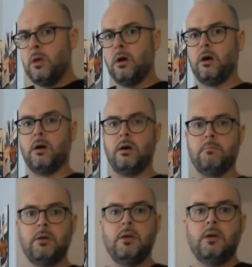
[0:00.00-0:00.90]

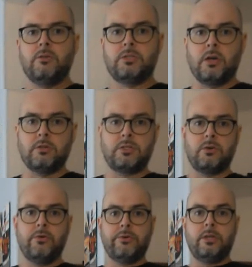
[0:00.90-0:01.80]
Um, there's
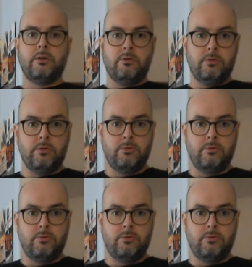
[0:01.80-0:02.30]
also, you know, you,